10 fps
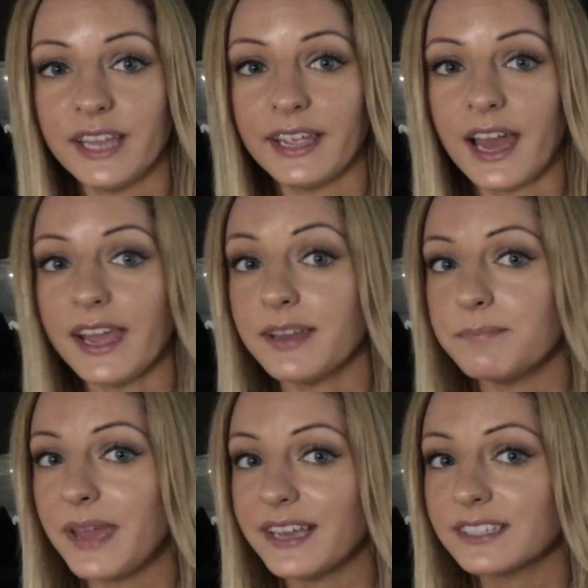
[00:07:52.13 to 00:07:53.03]
Like, it
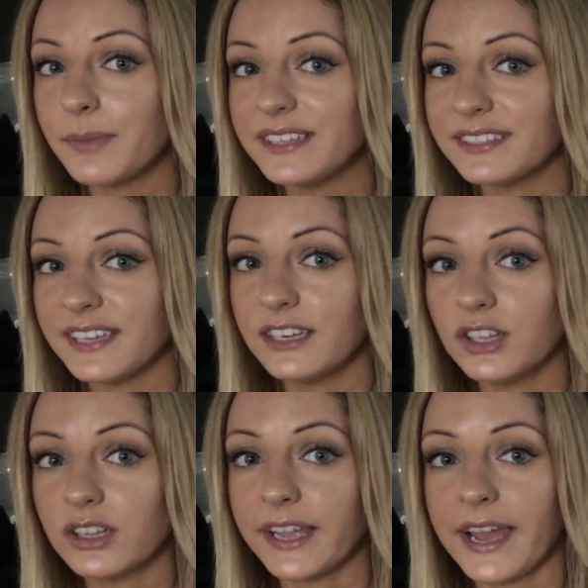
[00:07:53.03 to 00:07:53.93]
makes my skin
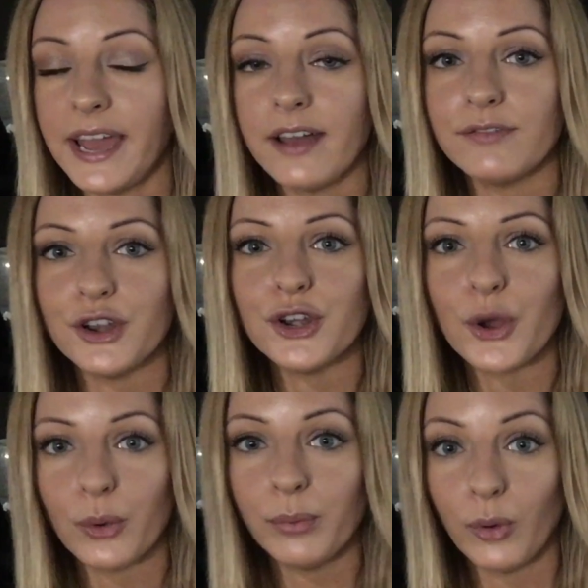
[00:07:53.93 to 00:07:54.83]
look like I have
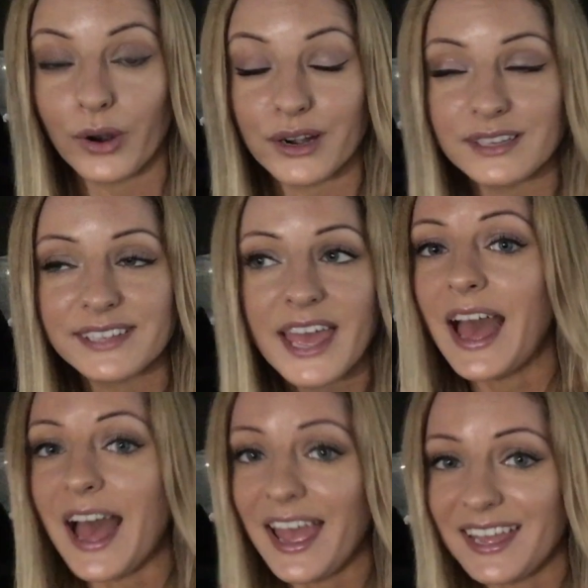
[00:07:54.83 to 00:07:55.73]
no pores,
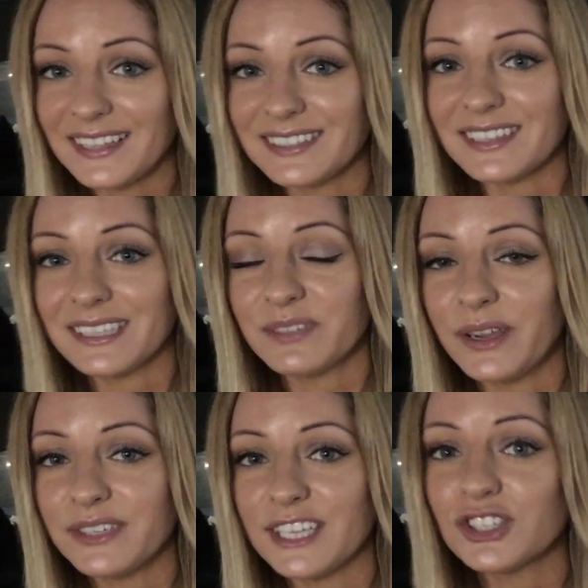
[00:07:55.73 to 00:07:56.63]
and this
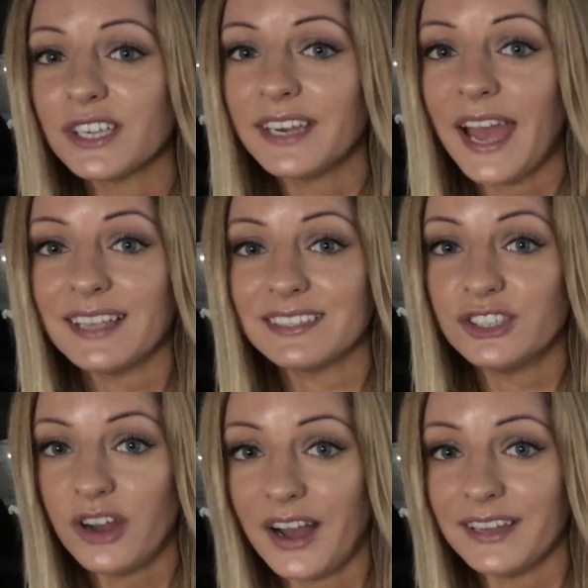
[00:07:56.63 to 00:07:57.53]
foundation has
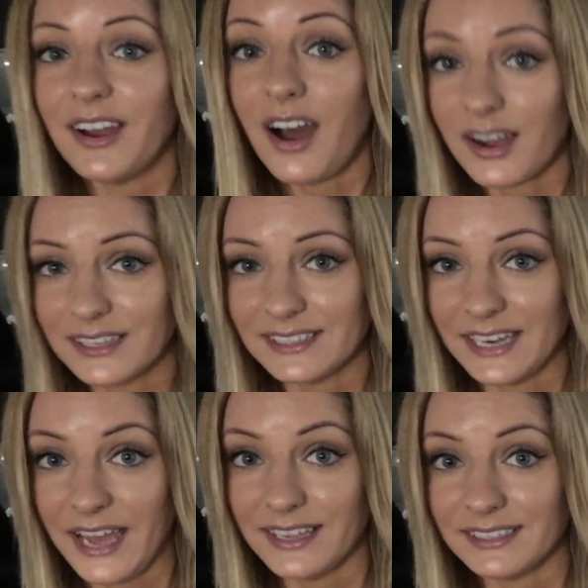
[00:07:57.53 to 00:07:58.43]
not
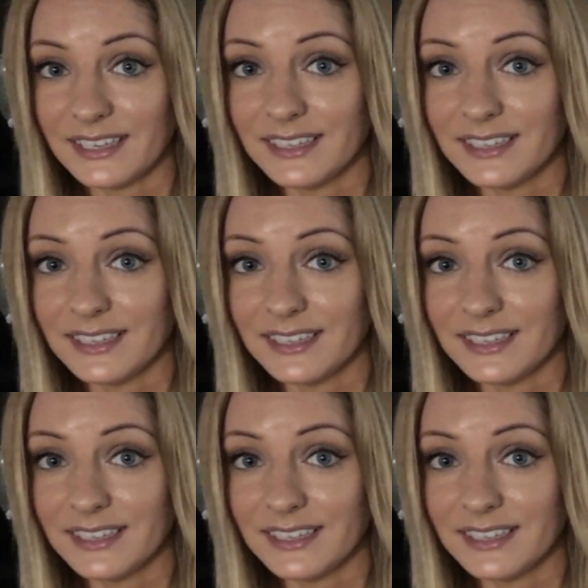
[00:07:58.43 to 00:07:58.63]
oxidized.